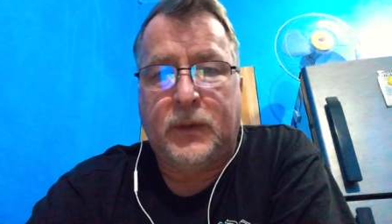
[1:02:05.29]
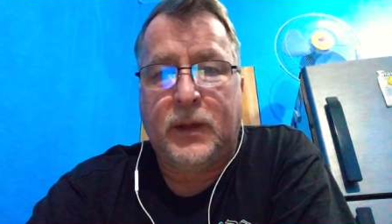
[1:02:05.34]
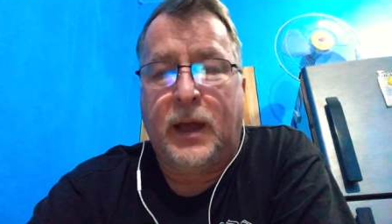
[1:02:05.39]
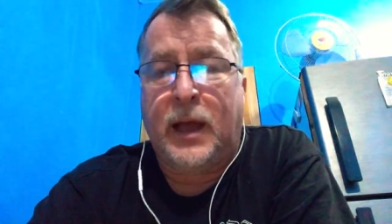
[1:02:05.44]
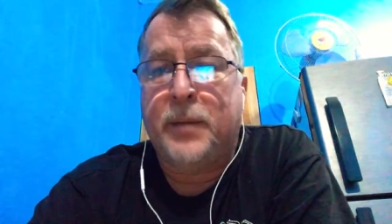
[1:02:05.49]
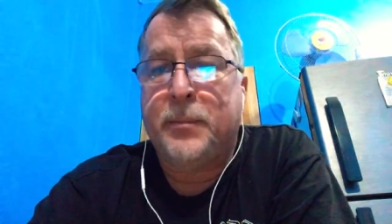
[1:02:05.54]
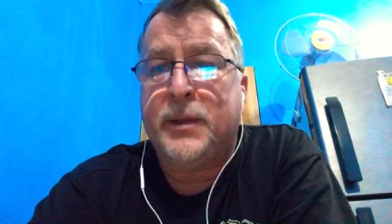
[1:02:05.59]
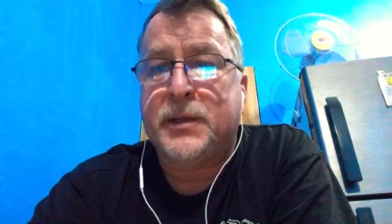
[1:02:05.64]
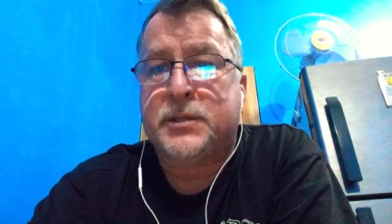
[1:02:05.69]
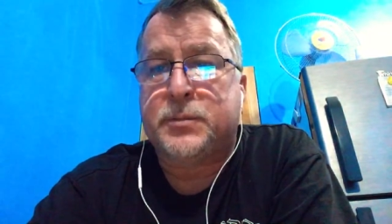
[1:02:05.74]

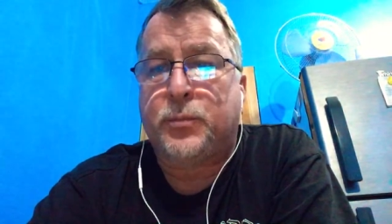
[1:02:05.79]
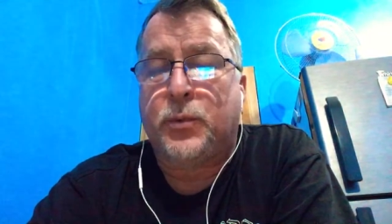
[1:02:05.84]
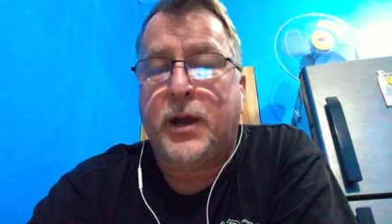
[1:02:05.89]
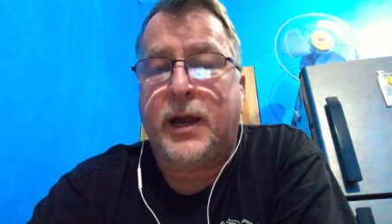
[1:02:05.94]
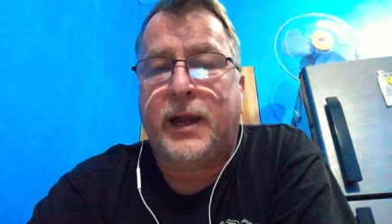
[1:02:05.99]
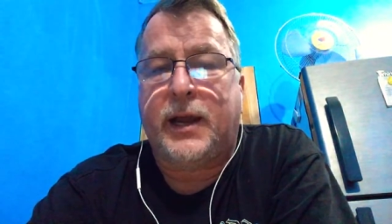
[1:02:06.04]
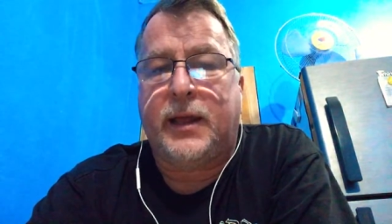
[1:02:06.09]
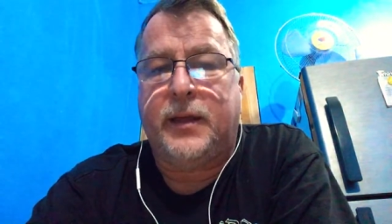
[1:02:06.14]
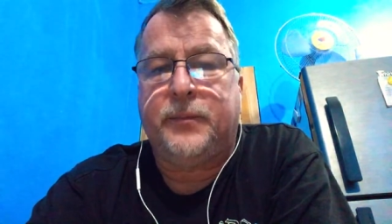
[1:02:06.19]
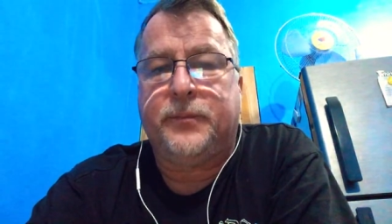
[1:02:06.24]
I miss
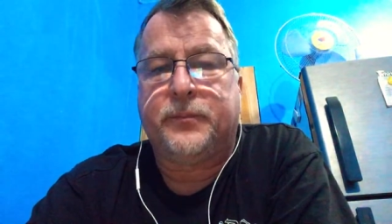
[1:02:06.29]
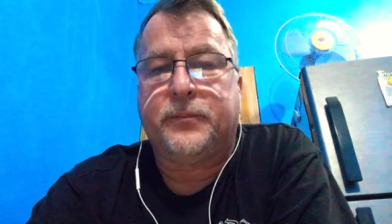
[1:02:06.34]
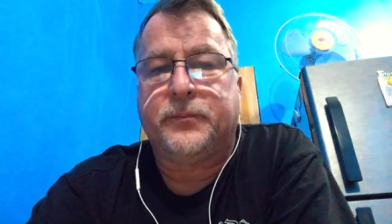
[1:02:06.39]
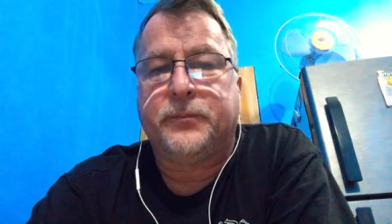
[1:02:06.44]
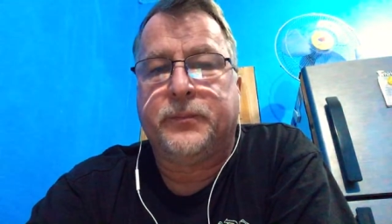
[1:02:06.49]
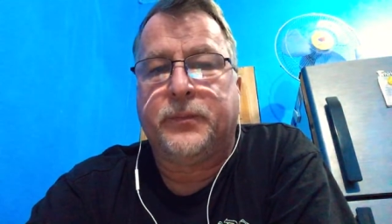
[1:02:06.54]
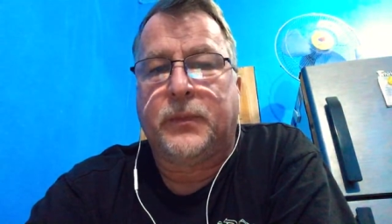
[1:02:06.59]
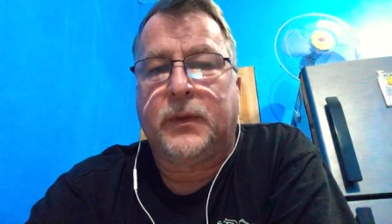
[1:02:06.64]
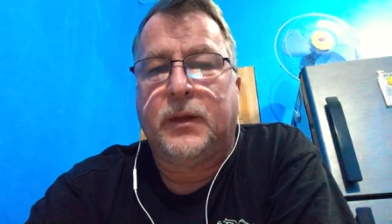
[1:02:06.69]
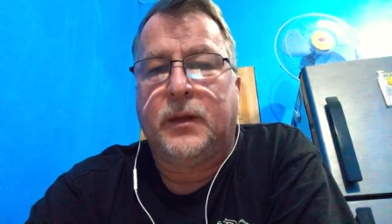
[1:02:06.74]
Brady.
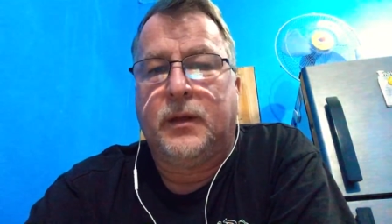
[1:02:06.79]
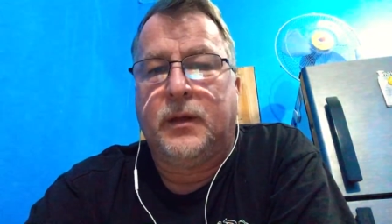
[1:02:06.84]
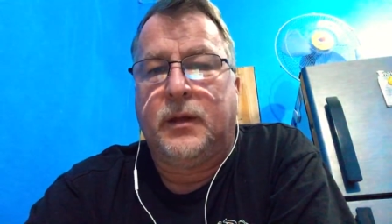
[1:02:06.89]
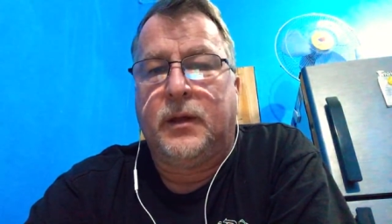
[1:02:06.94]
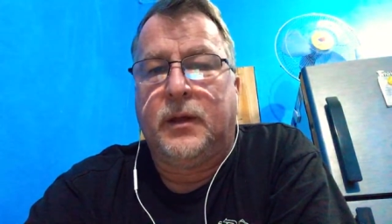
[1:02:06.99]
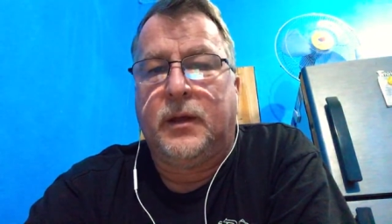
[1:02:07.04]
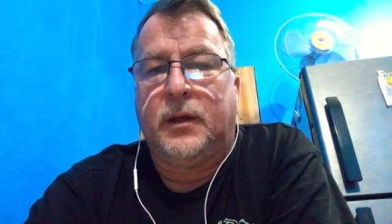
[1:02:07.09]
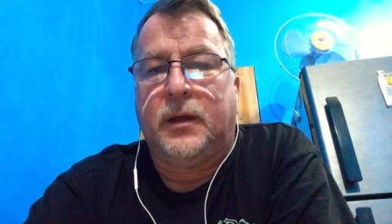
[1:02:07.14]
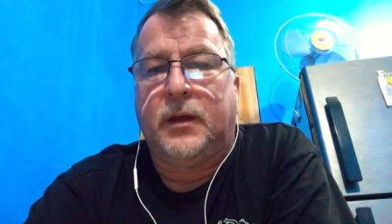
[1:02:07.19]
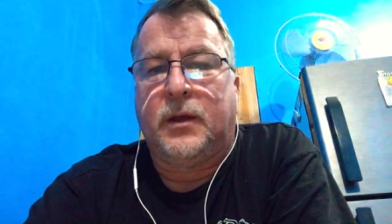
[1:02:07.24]

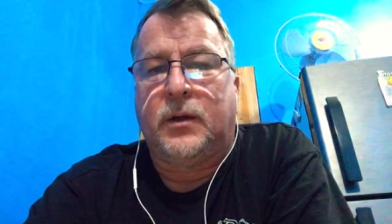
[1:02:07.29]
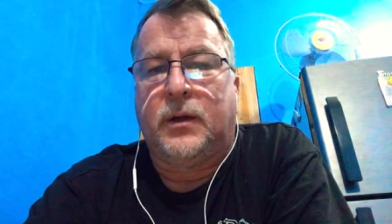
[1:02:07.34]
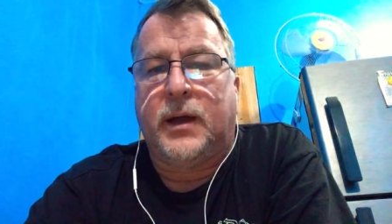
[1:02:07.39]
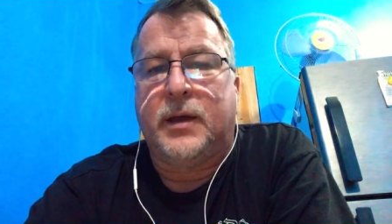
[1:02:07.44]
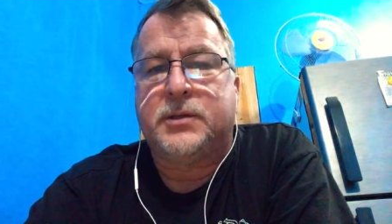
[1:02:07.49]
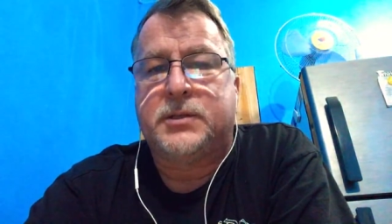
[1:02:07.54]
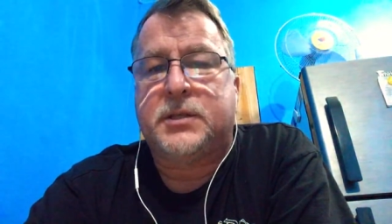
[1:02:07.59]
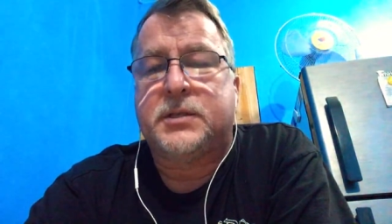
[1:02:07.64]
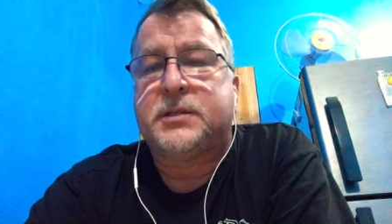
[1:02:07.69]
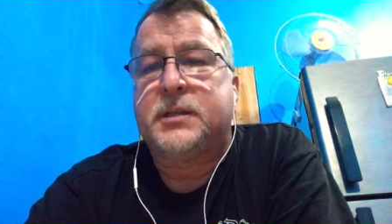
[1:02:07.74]
You know, I
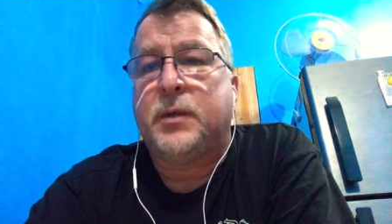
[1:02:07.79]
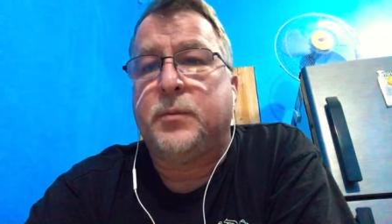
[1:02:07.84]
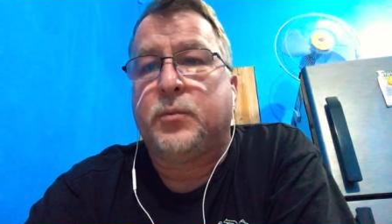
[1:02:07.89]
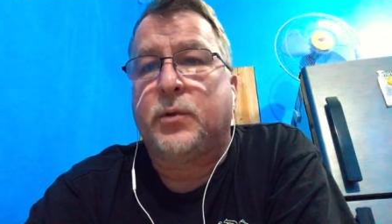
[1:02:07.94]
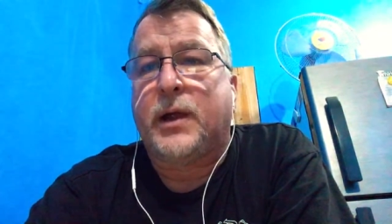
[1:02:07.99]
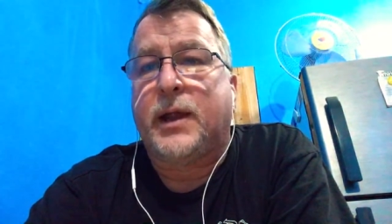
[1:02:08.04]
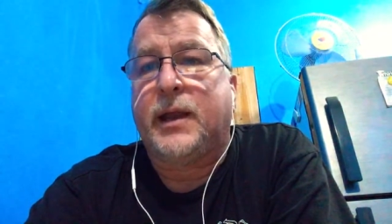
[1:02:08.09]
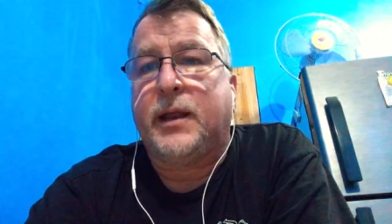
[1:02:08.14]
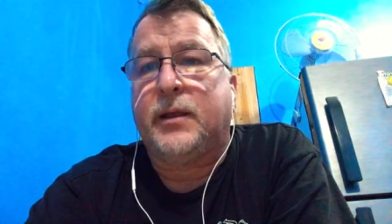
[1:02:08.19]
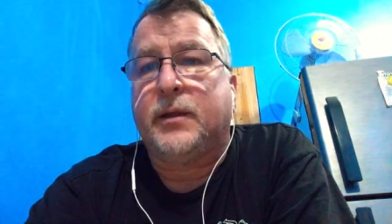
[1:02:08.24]
used to see
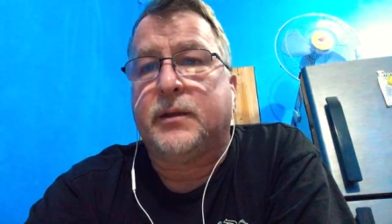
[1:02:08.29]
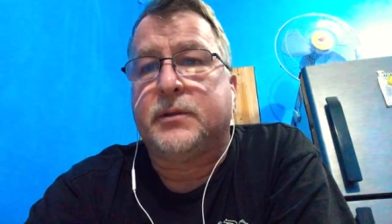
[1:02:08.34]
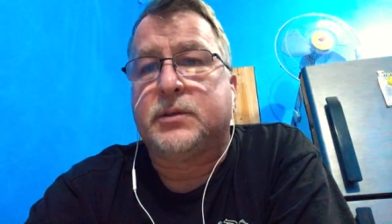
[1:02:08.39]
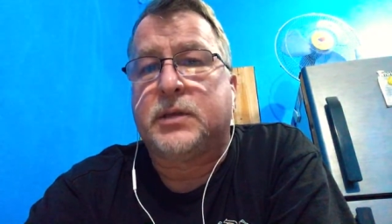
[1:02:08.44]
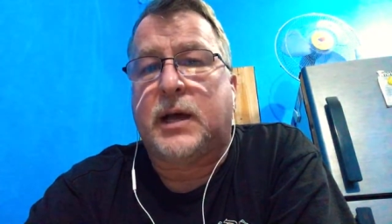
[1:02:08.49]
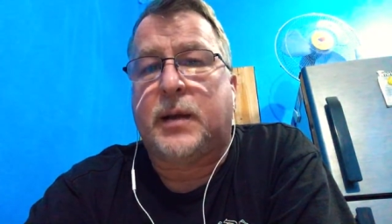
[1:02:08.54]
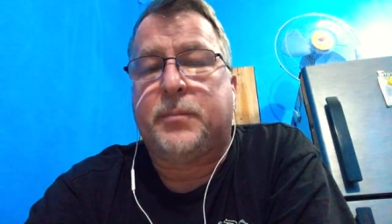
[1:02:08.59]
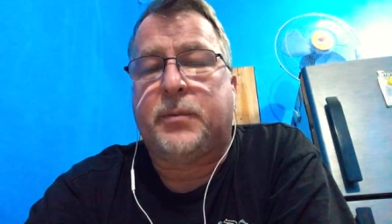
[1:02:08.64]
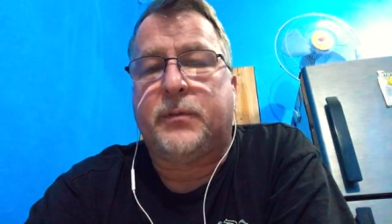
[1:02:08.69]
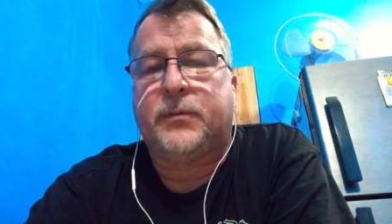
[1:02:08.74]
Brady on
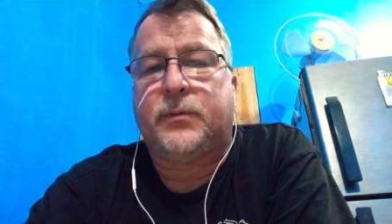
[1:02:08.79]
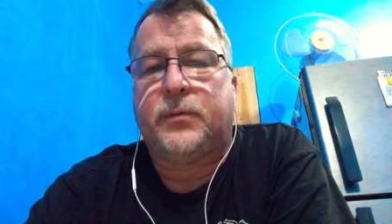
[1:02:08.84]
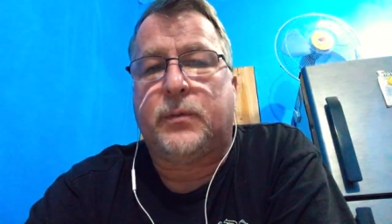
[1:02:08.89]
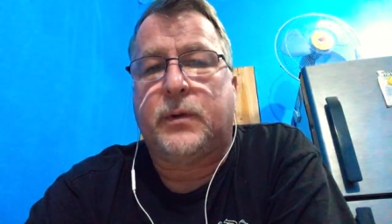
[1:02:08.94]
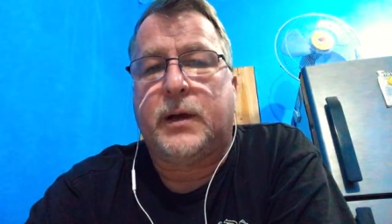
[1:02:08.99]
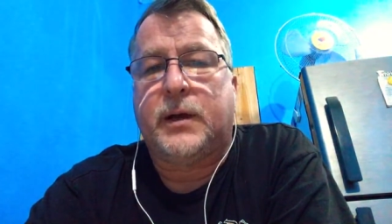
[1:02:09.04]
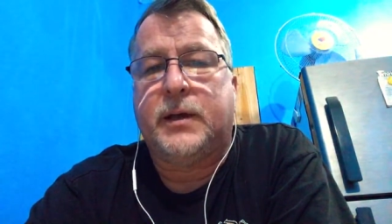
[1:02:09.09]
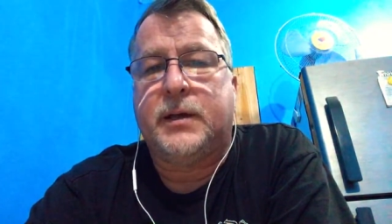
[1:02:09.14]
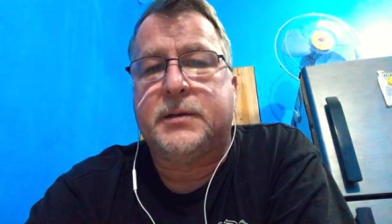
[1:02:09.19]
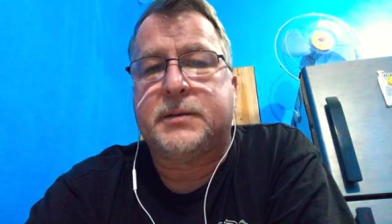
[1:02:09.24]
top of
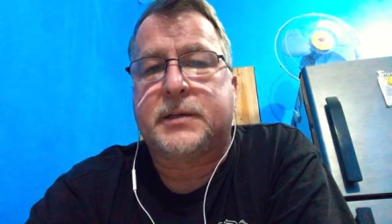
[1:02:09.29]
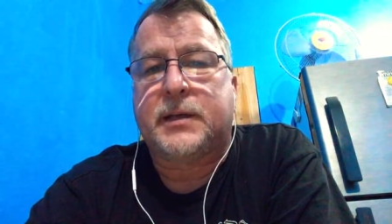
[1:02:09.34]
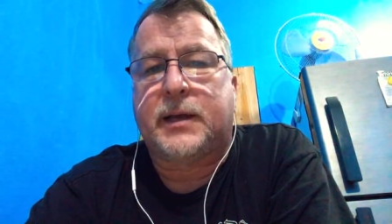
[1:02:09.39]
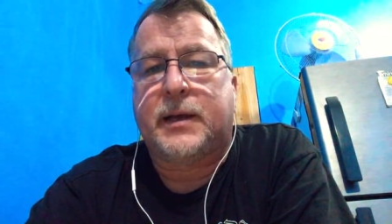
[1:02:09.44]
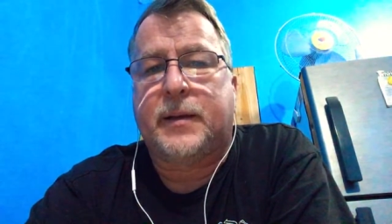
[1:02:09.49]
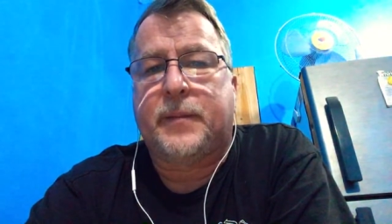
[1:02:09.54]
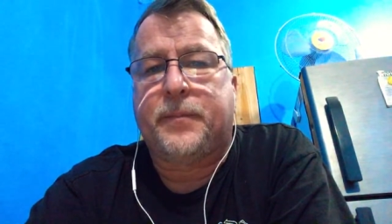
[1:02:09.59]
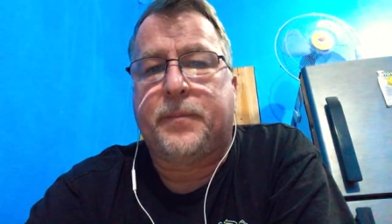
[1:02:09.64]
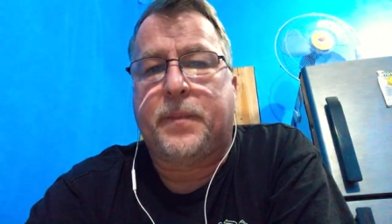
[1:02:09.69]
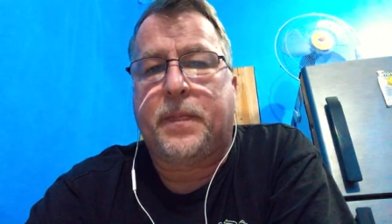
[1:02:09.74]
his
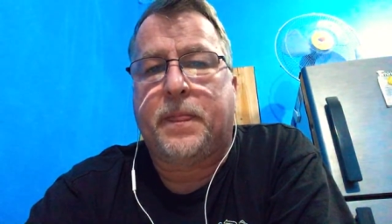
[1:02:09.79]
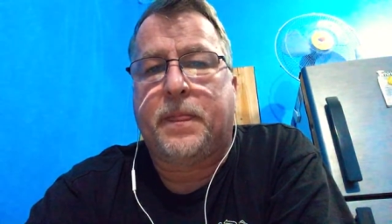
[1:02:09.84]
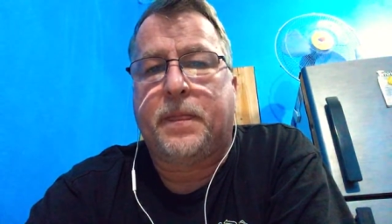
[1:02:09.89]
home